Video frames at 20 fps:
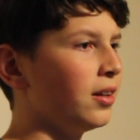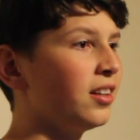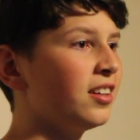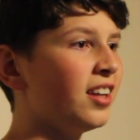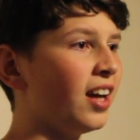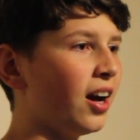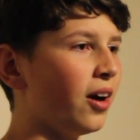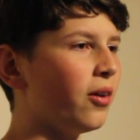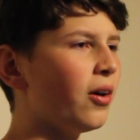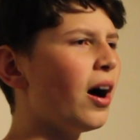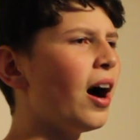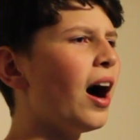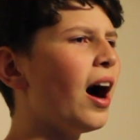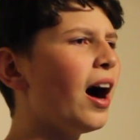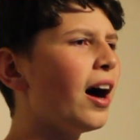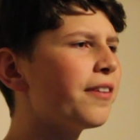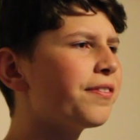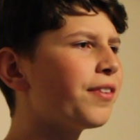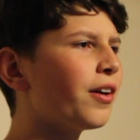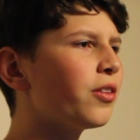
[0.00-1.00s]
Now,
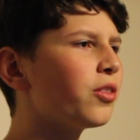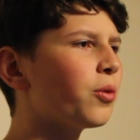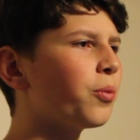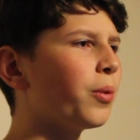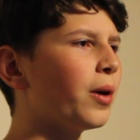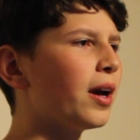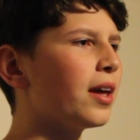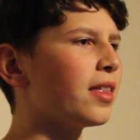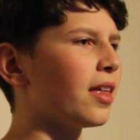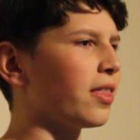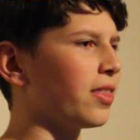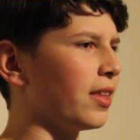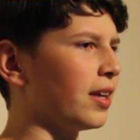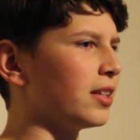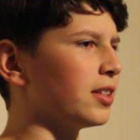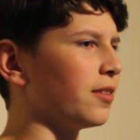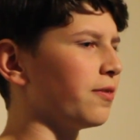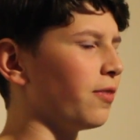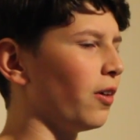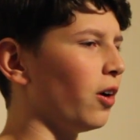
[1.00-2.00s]
I found the way that
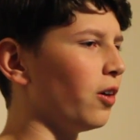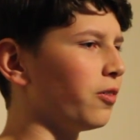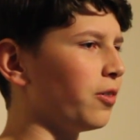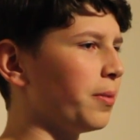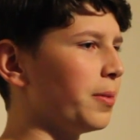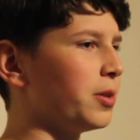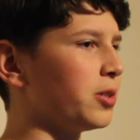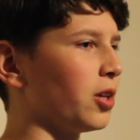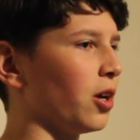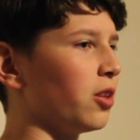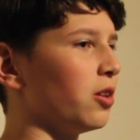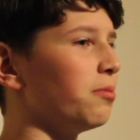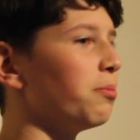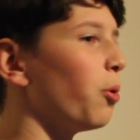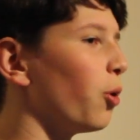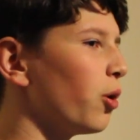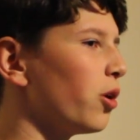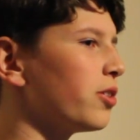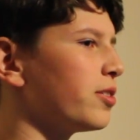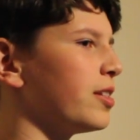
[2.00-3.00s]
things evolve from each other
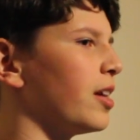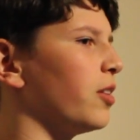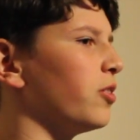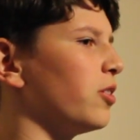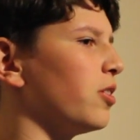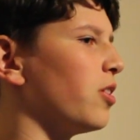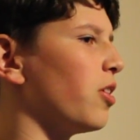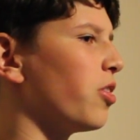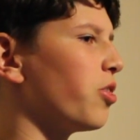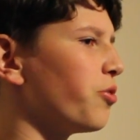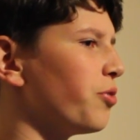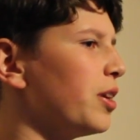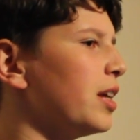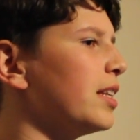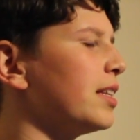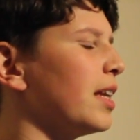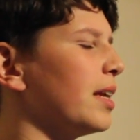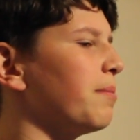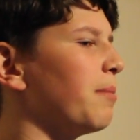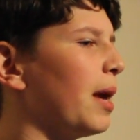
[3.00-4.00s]
boils down to the three
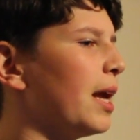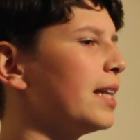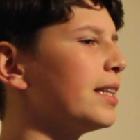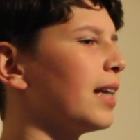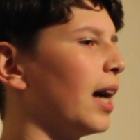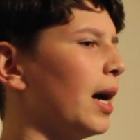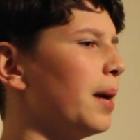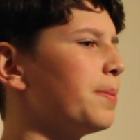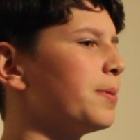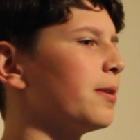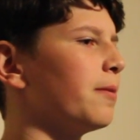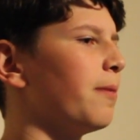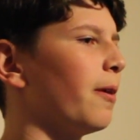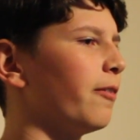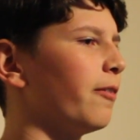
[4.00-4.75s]
main types of